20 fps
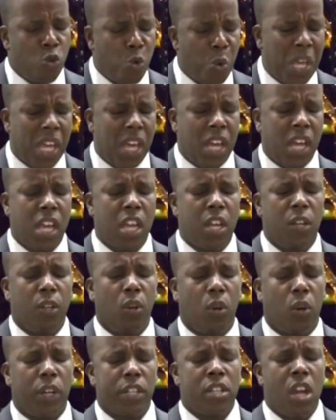we are here,
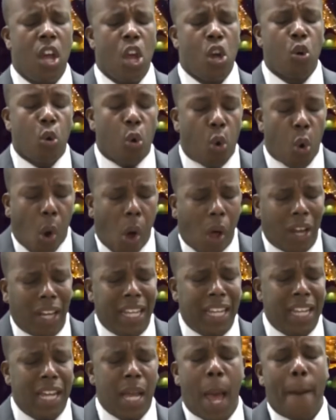Lord
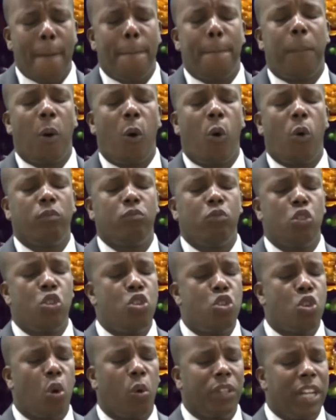calling upon
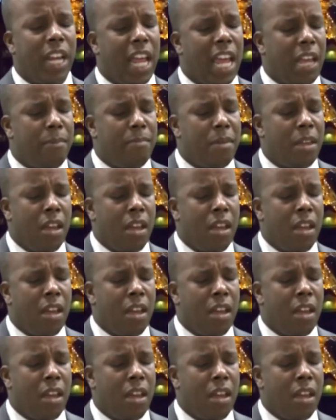your name.